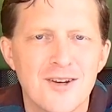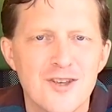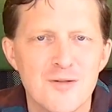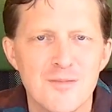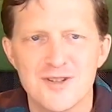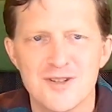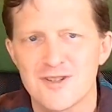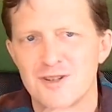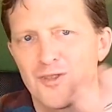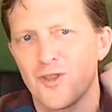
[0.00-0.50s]
You
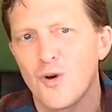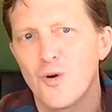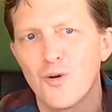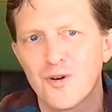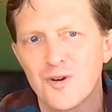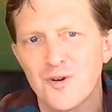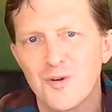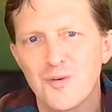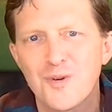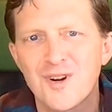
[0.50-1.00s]
mentioned the
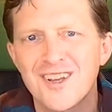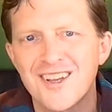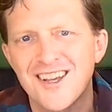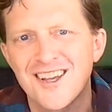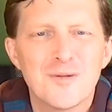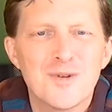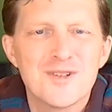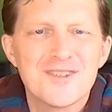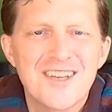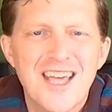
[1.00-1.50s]
Aura Ring.
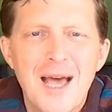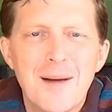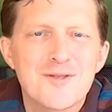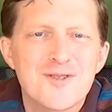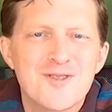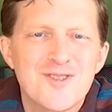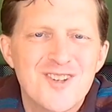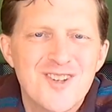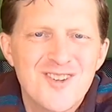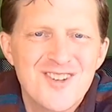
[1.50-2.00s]
What's
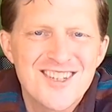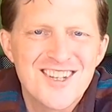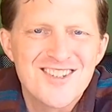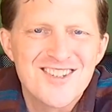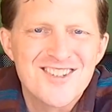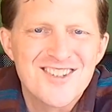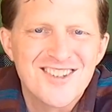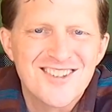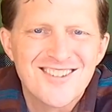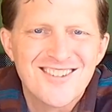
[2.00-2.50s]
capturing your
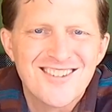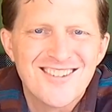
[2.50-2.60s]
attention?